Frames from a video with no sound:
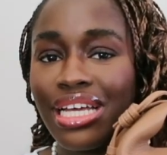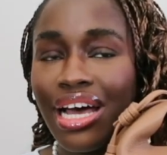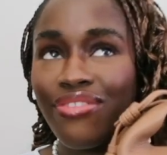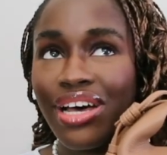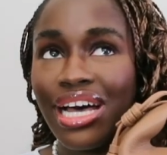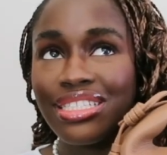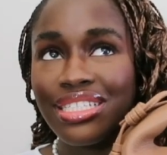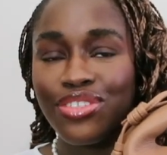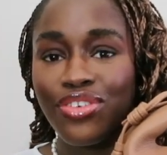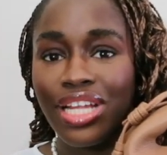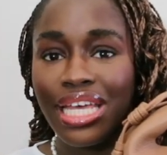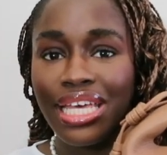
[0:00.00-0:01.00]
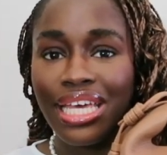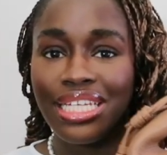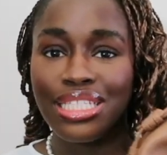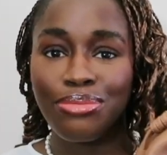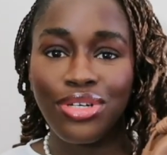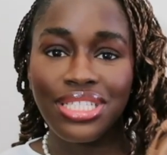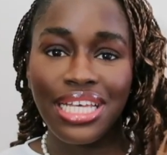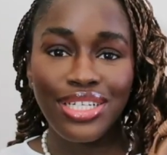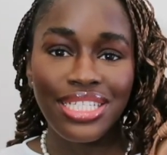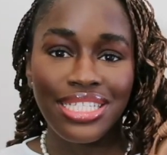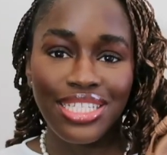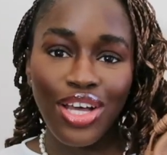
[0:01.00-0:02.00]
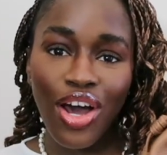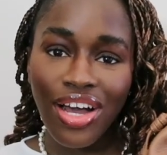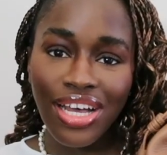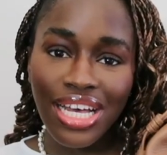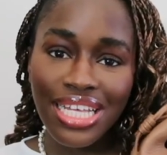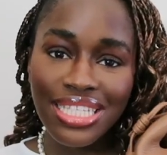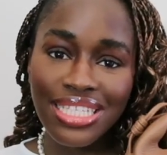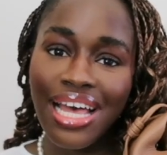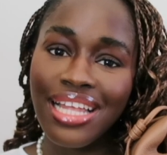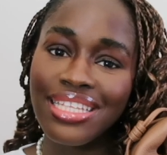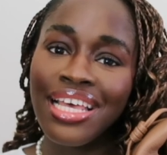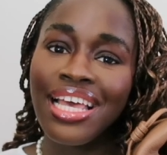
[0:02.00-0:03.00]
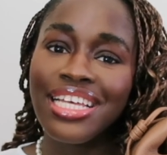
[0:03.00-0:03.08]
I've had this for like 8 months. I got this in August and